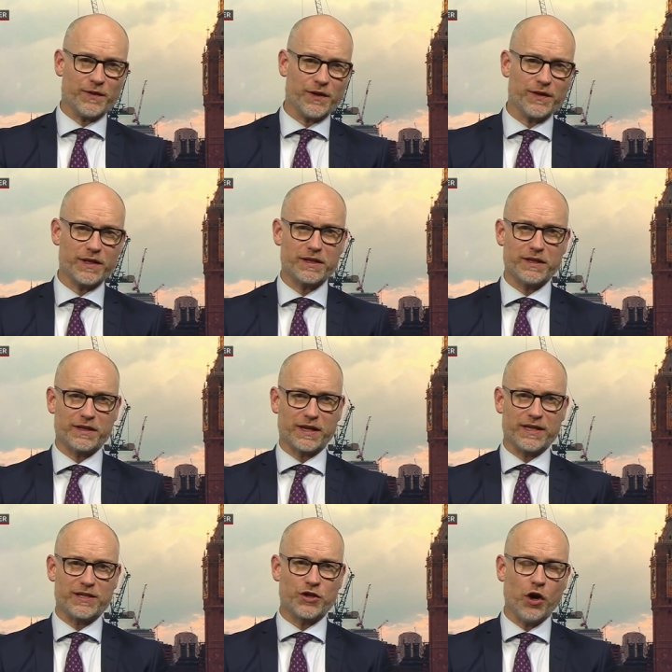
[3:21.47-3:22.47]
that this is a
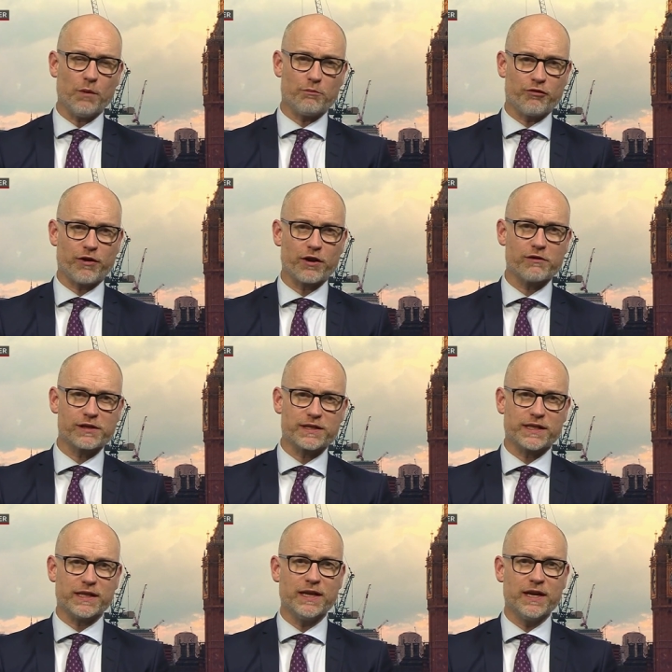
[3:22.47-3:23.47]
top priority